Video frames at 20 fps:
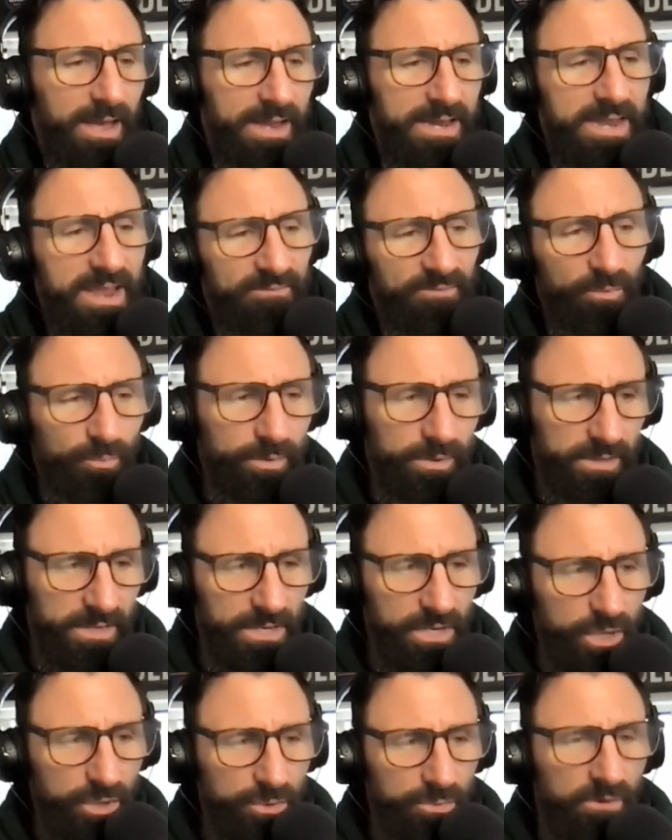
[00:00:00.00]
Never really
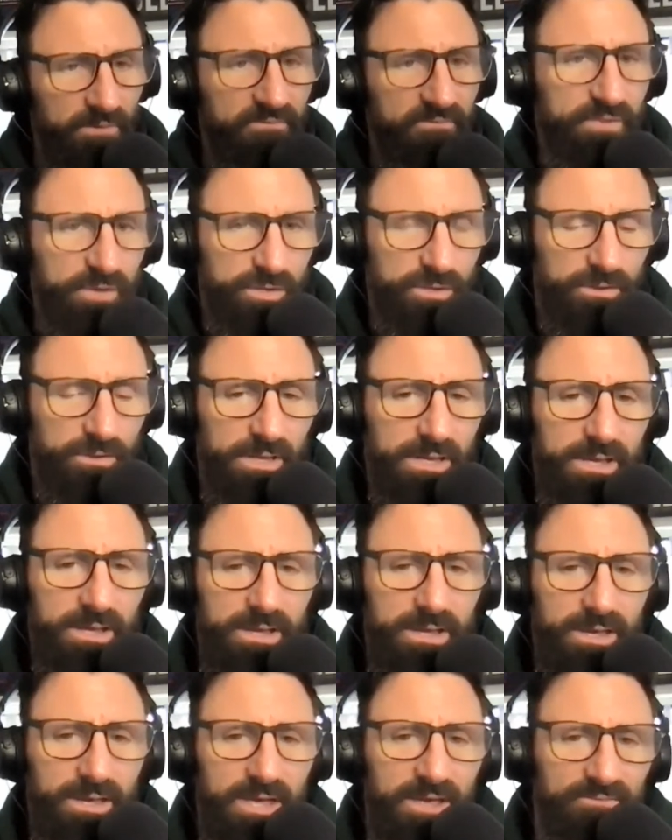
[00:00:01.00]
knew
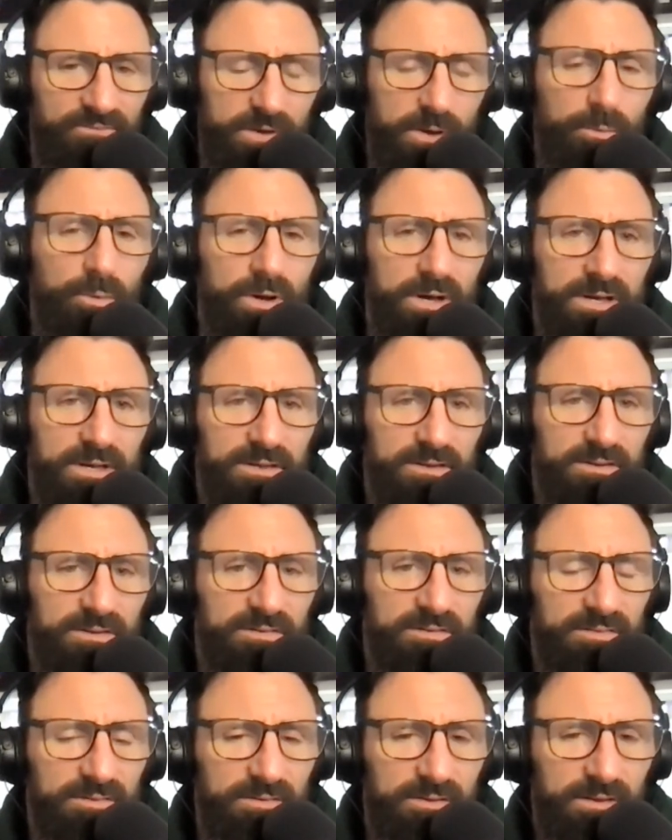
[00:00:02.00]
officially if it
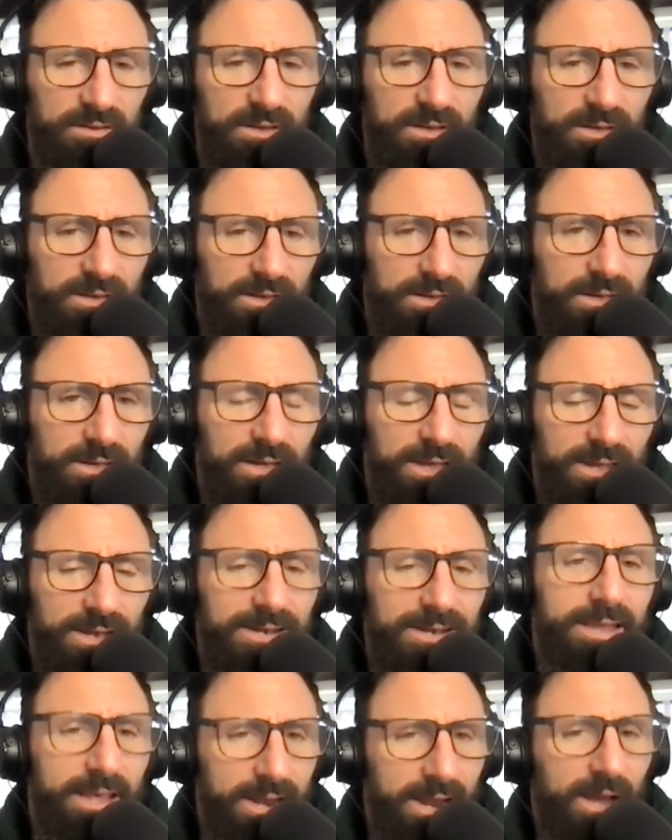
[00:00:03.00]
was,
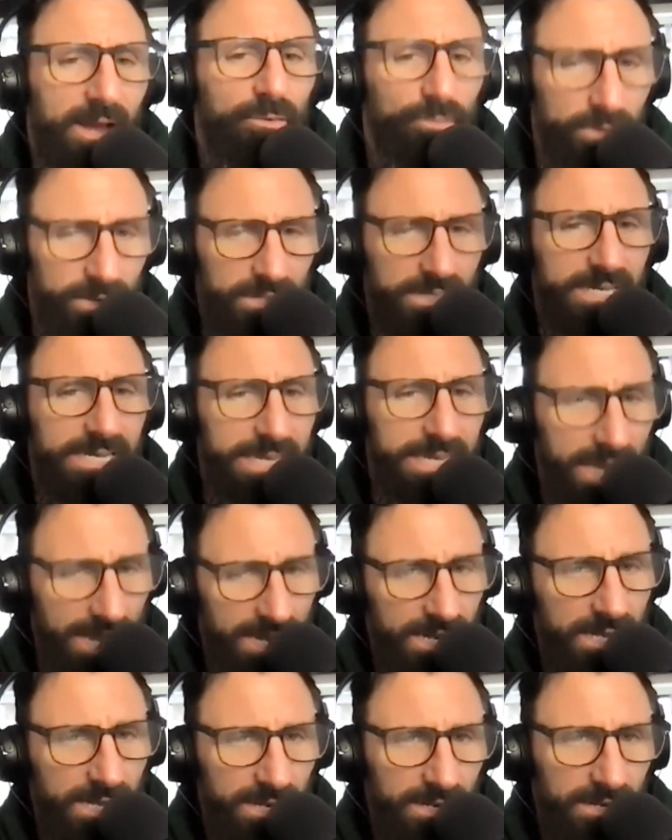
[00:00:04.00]
did I really
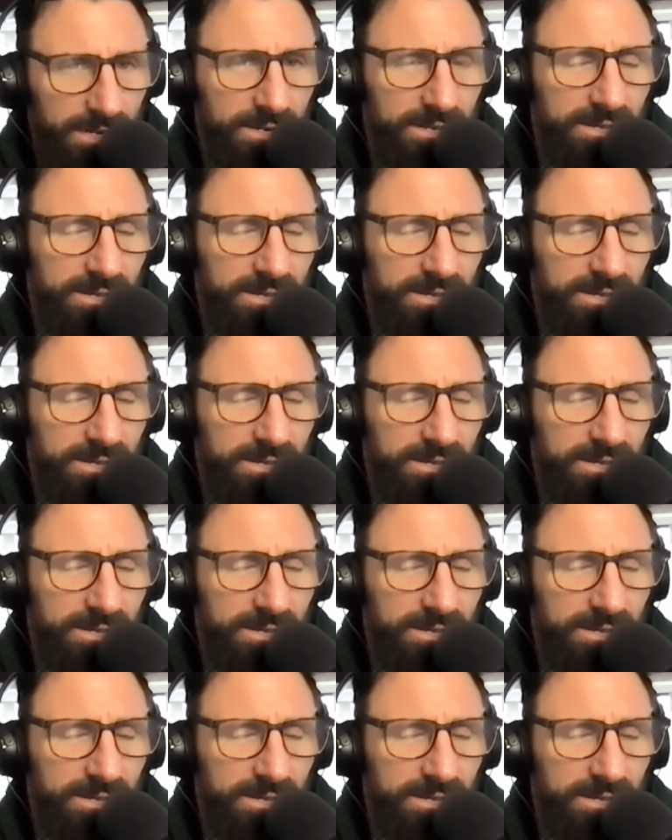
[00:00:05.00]
get it?